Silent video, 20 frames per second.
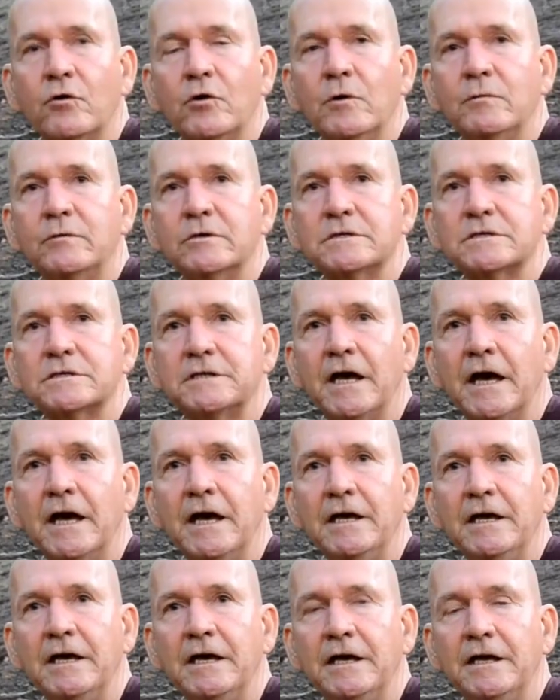a room to
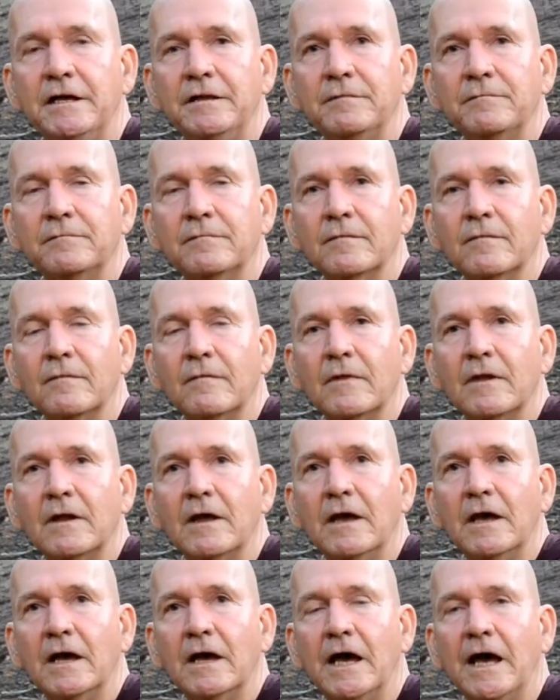stay in.
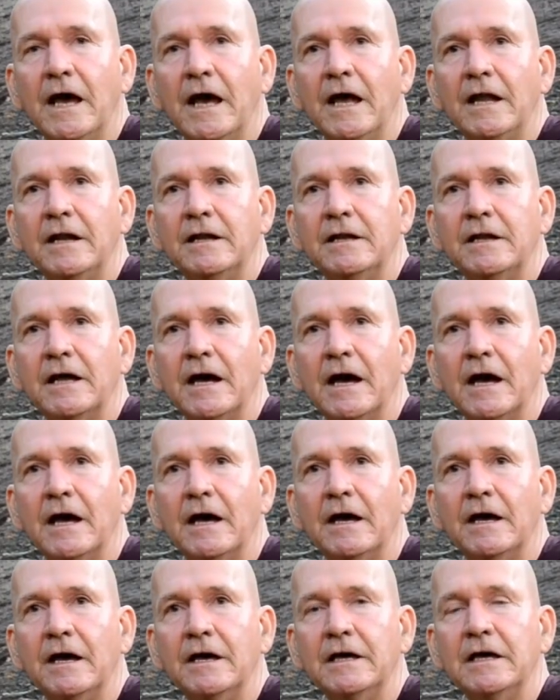And
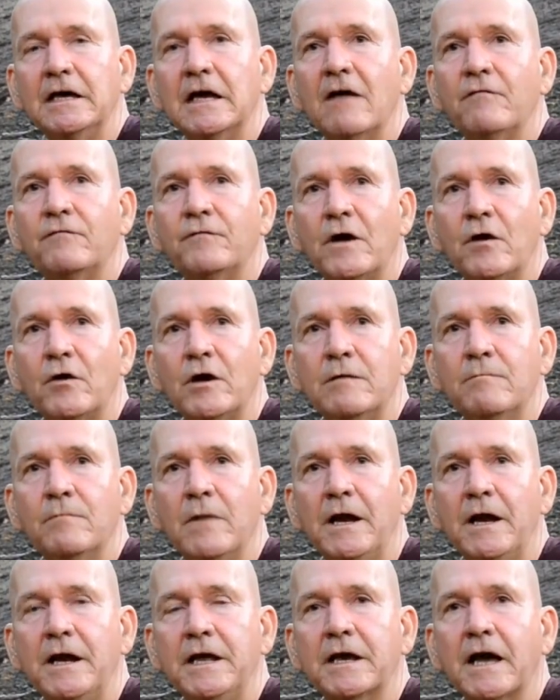uh, here are very
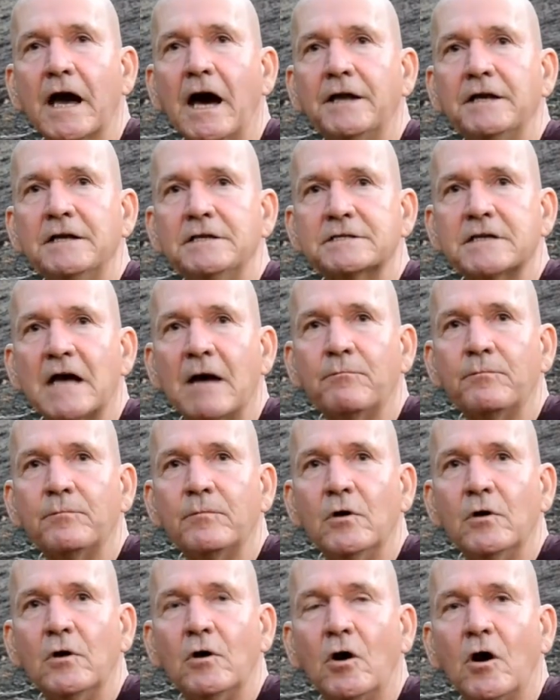many cuttings up
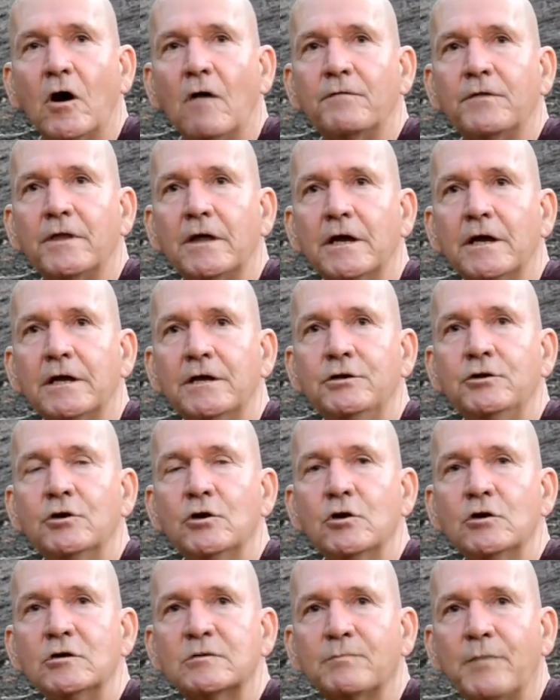of the
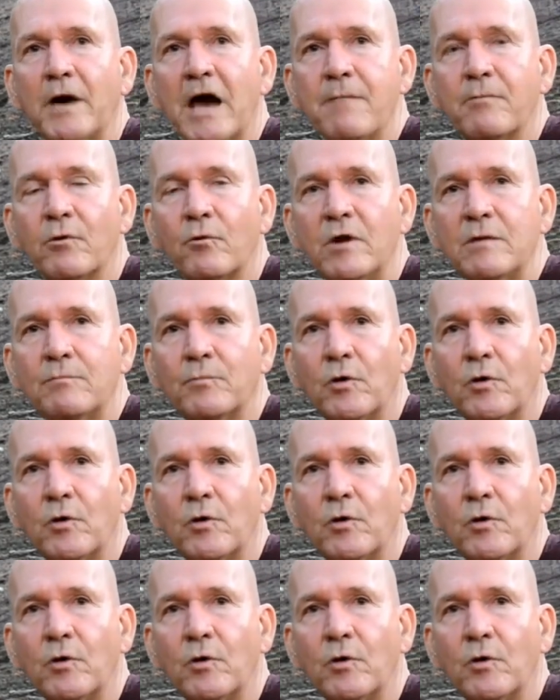newspaper